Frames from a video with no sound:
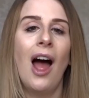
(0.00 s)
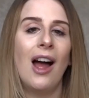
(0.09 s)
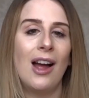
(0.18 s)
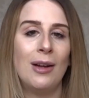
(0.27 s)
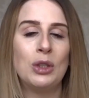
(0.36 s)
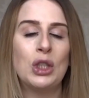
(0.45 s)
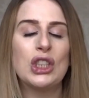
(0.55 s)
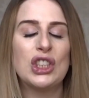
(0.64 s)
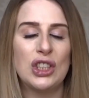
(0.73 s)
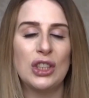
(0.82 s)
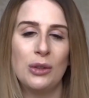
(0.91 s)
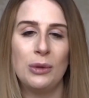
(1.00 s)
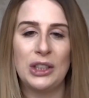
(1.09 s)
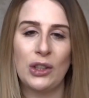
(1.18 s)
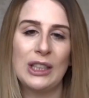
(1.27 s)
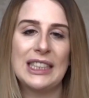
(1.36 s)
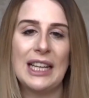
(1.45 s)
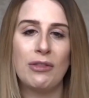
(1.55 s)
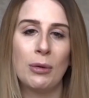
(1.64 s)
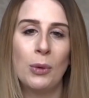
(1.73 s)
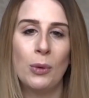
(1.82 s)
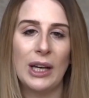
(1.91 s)
We're trying to save
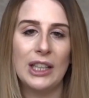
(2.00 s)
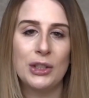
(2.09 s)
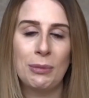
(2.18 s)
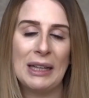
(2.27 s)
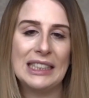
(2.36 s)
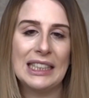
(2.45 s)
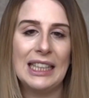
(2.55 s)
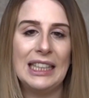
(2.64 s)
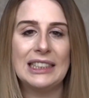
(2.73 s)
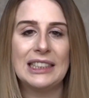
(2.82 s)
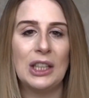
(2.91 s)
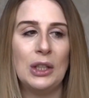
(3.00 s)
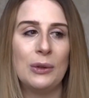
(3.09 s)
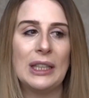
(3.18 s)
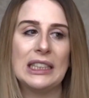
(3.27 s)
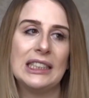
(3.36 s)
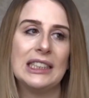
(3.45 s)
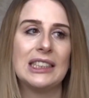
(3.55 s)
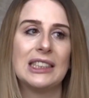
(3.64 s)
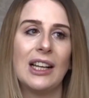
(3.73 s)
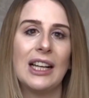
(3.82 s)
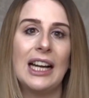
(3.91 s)
for a mortgage basically, so this
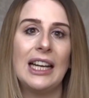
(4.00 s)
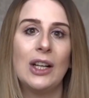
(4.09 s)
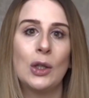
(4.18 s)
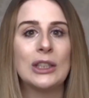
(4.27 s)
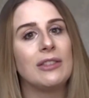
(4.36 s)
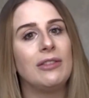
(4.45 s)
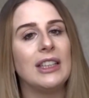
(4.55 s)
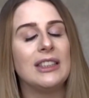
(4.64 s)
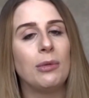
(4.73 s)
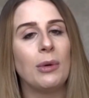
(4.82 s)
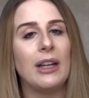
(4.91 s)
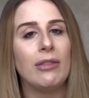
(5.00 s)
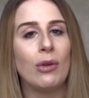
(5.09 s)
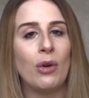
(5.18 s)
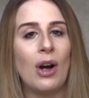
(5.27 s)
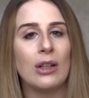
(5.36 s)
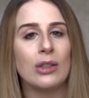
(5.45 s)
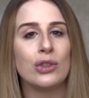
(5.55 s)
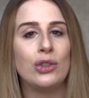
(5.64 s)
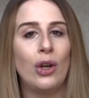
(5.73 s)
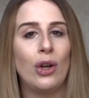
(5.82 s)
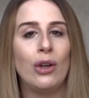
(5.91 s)
is like a cost-effective way for us
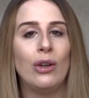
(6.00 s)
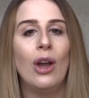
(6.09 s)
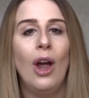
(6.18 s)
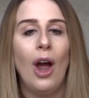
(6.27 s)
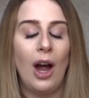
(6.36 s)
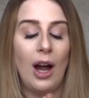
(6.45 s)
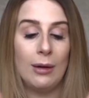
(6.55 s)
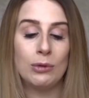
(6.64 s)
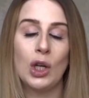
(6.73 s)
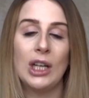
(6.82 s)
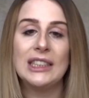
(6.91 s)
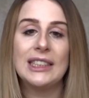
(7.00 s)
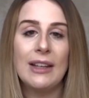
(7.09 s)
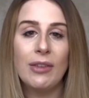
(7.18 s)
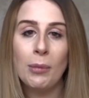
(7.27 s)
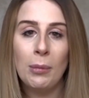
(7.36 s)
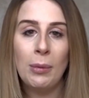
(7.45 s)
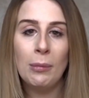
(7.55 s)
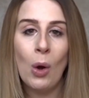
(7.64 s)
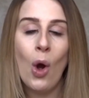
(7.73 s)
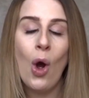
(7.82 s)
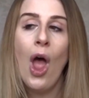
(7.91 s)
to try and save up a bit
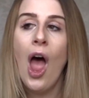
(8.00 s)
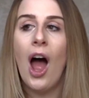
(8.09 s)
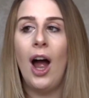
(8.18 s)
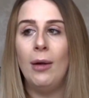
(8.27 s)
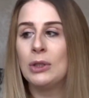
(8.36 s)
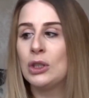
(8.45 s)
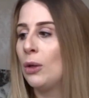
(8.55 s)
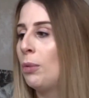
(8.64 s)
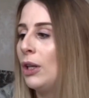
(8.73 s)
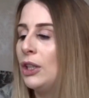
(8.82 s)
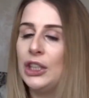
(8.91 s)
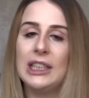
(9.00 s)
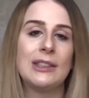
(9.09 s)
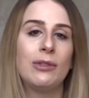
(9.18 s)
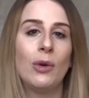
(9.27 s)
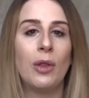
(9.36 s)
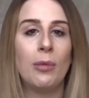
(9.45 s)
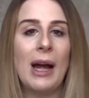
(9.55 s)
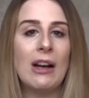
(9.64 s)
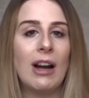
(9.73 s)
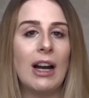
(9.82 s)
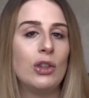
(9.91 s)
more. So apologies for the
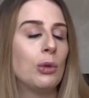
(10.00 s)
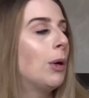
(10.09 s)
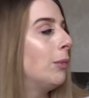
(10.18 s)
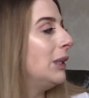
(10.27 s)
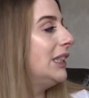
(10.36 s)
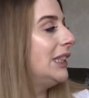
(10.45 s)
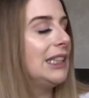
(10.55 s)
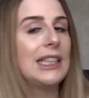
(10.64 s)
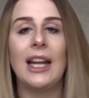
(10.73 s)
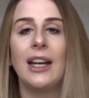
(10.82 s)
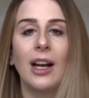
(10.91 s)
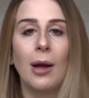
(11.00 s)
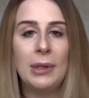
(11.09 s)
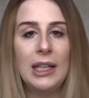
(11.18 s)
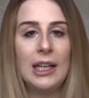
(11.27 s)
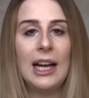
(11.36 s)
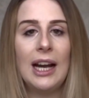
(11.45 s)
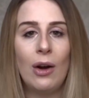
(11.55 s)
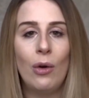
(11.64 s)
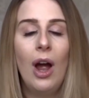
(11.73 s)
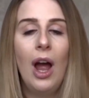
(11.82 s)
background, you'll probably see Tanner coming in and out.